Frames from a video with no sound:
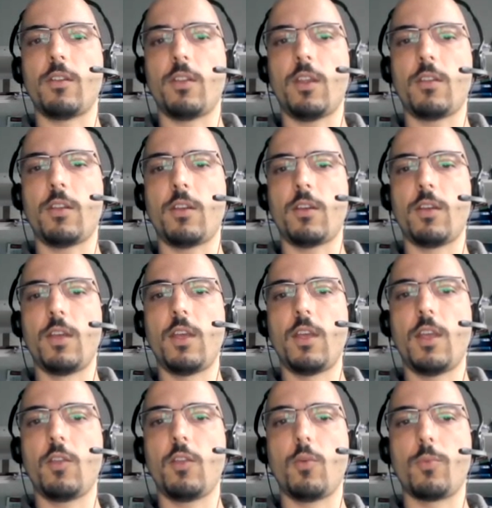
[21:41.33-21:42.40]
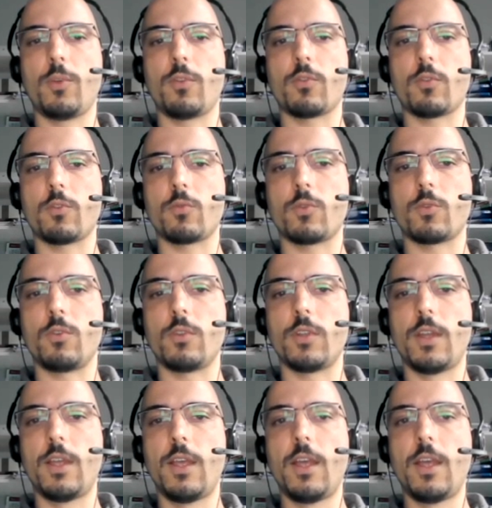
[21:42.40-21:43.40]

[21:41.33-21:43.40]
in the open source world.